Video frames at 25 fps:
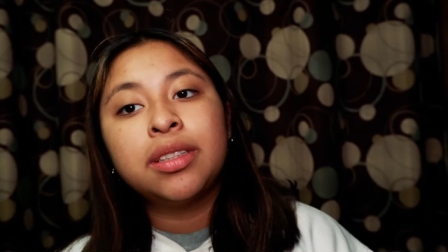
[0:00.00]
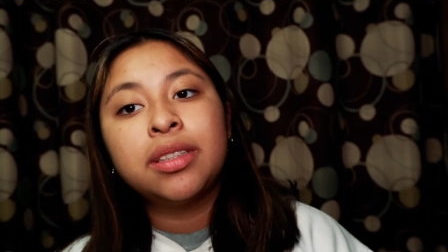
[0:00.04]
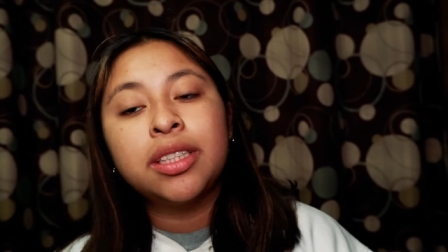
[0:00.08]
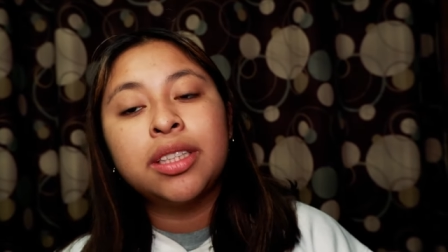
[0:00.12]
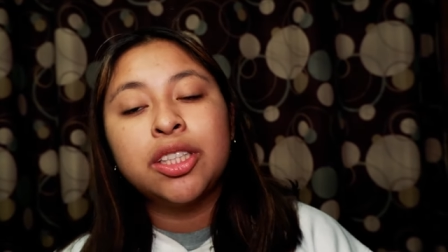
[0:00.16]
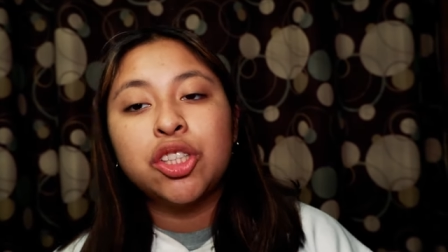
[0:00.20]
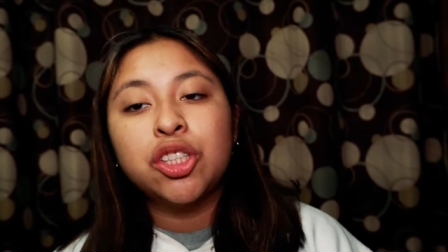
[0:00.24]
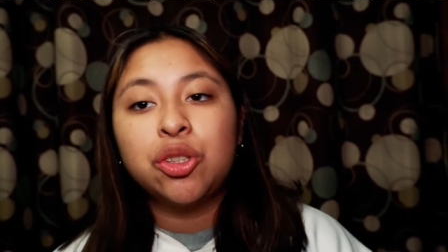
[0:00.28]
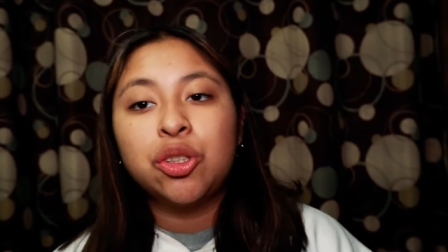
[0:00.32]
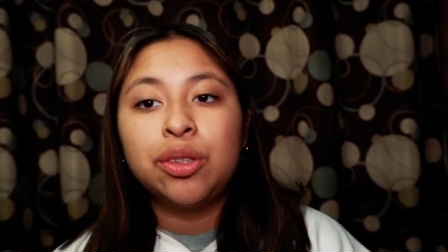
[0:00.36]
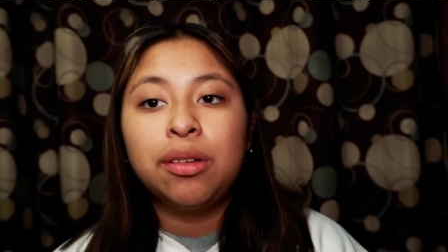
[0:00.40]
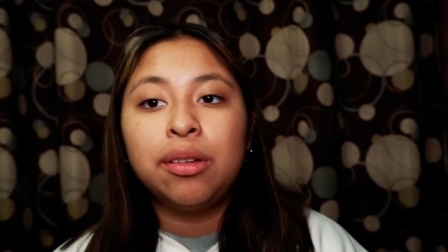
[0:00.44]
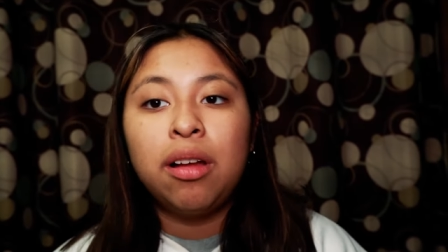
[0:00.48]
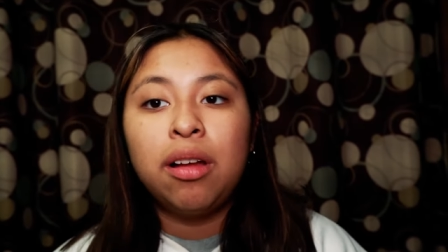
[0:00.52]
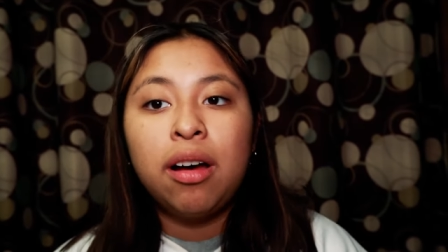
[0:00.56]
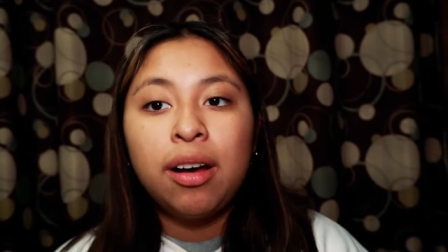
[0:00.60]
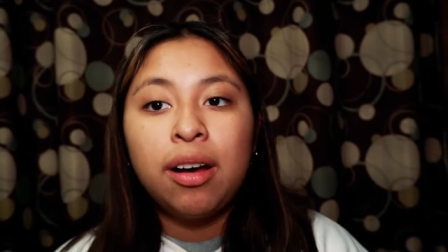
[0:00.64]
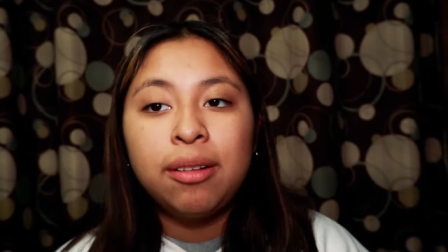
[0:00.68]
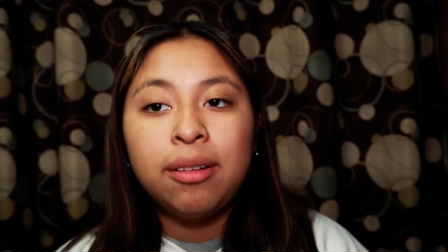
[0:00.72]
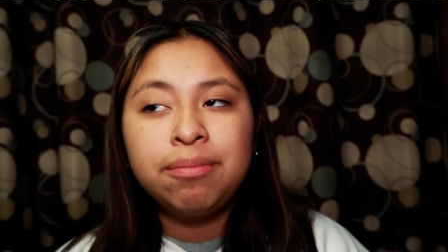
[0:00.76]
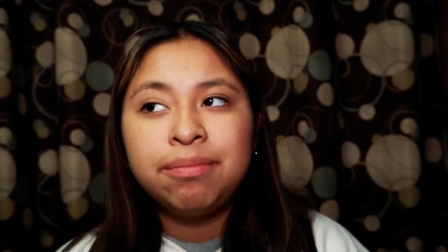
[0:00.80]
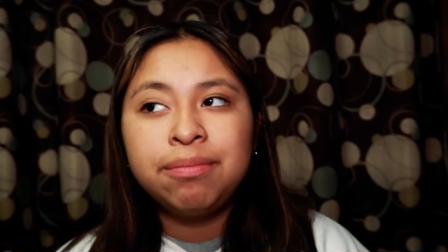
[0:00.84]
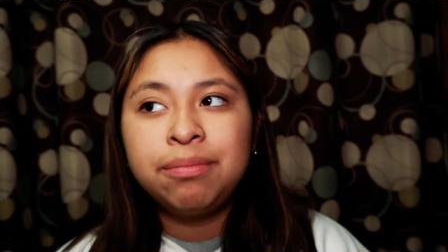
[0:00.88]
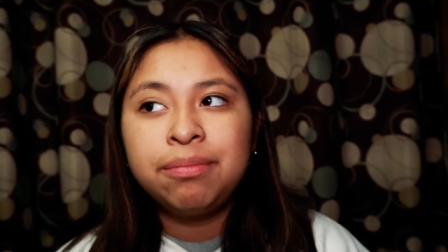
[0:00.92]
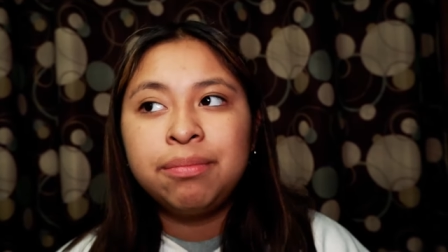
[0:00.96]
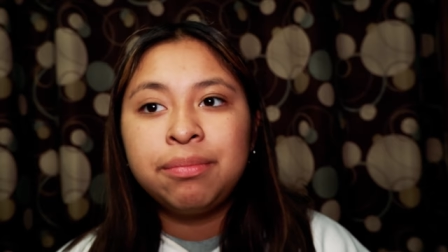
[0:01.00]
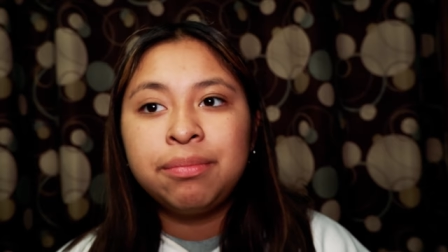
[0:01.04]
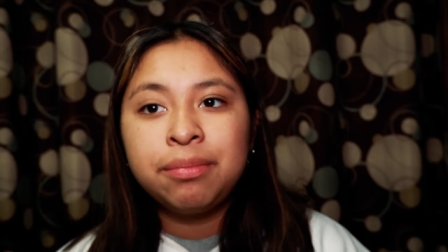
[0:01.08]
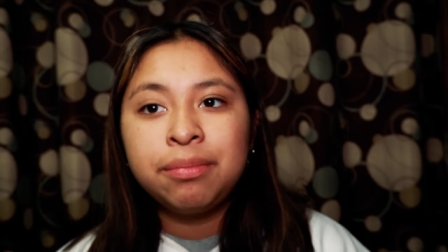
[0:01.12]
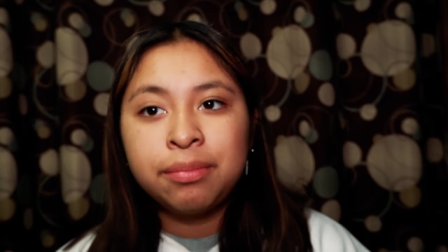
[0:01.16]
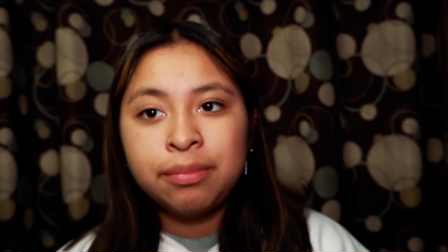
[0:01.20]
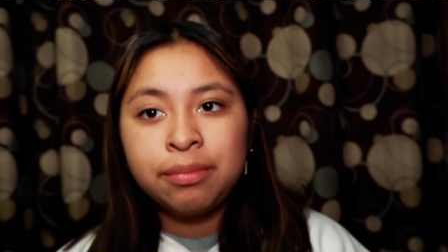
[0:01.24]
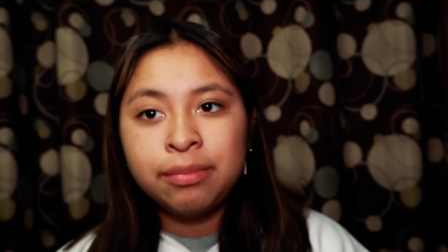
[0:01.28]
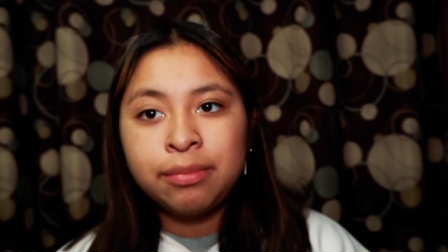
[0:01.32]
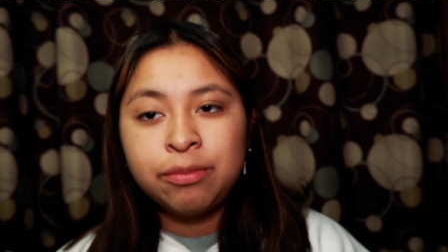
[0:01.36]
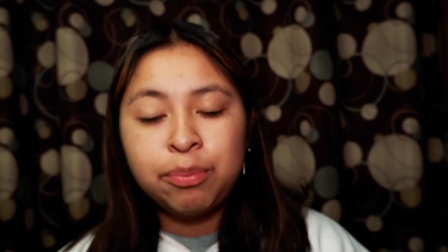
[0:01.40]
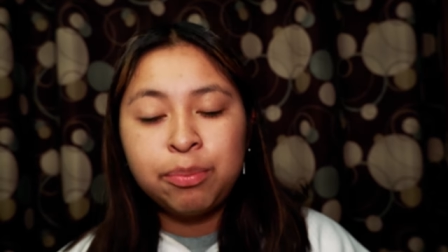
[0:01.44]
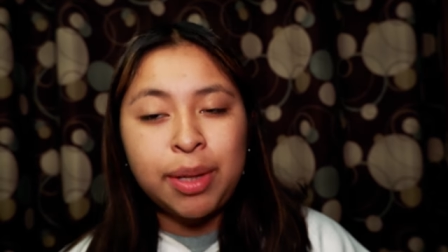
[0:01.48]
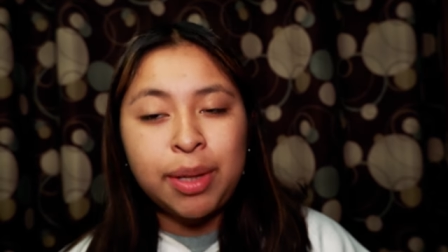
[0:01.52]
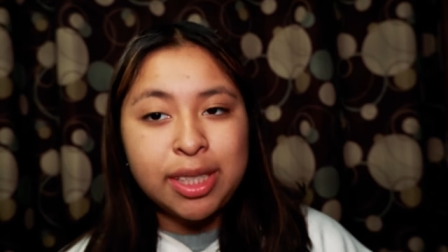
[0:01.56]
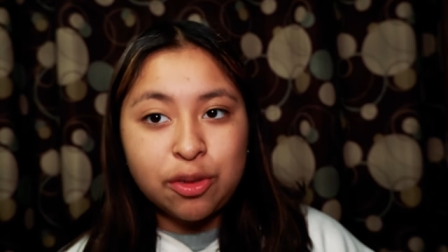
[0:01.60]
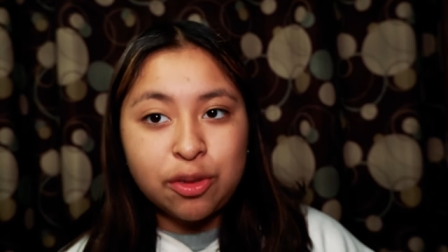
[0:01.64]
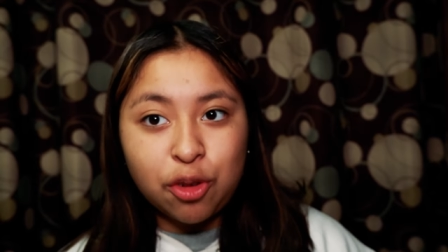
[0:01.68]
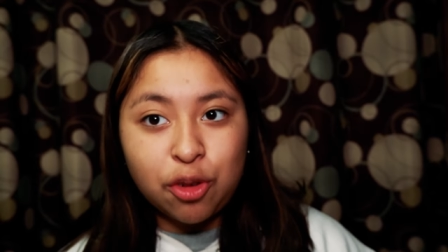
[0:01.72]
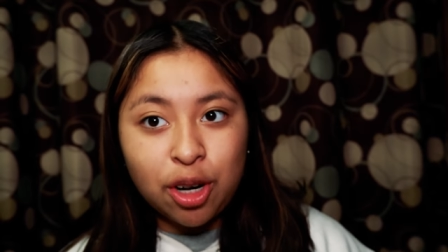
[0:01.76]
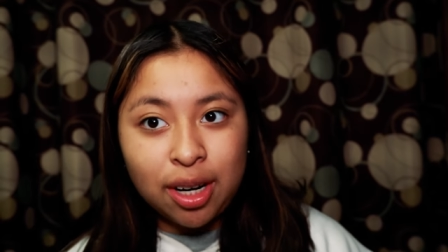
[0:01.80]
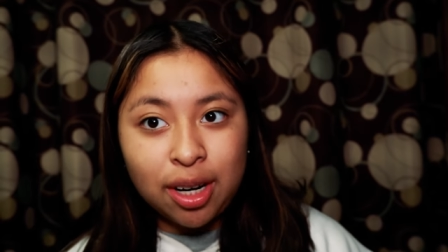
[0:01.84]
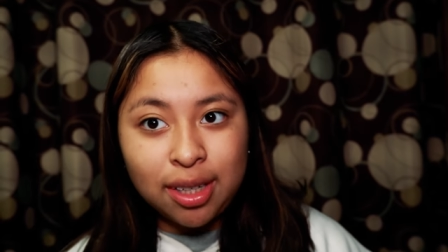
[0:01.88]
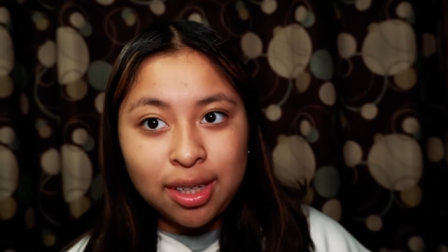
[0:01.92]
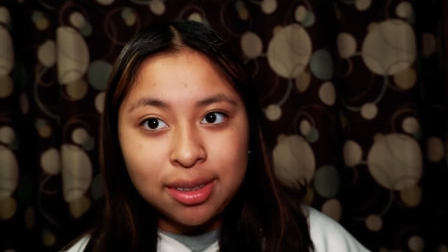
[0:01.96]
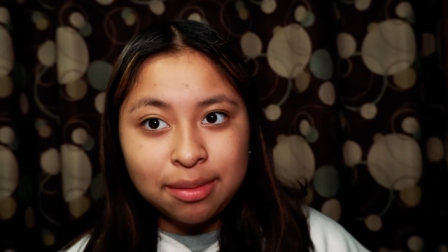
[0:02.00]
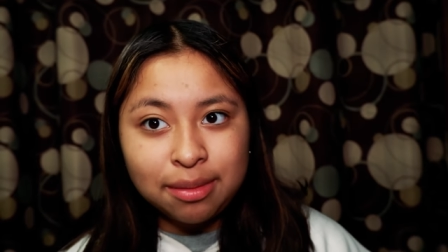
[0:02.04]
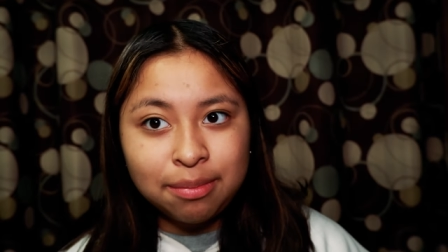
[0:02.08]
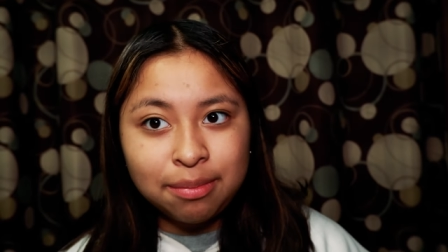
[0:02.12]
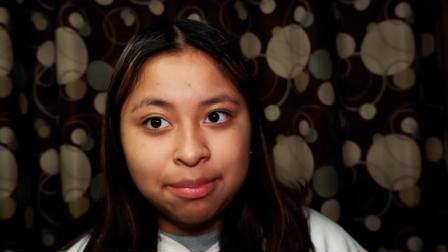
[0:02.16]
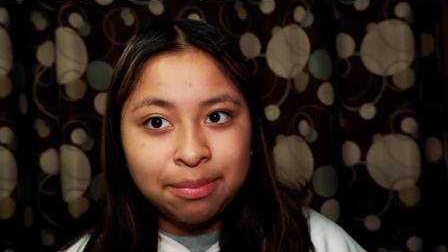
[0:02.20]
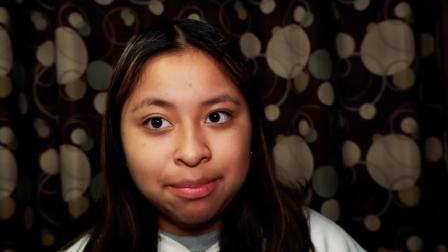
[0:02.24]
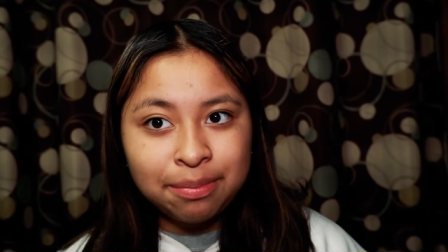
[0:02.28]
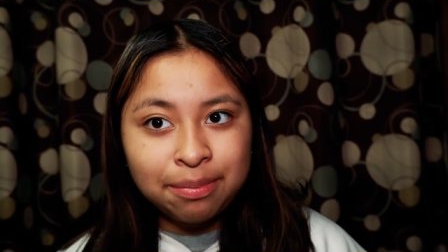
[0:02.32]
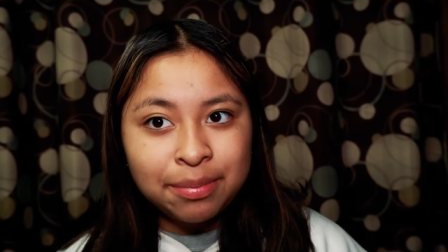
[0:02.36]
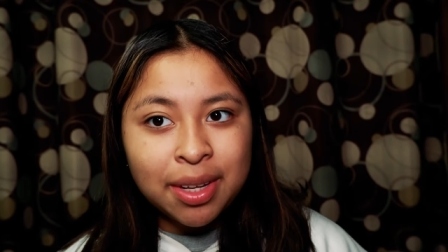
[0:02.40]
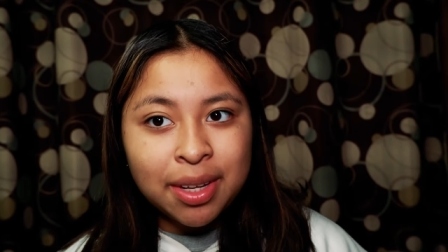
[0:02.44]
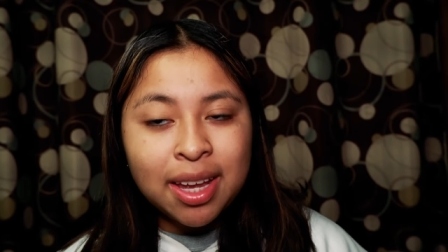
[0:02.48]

sister-in-law, best friend,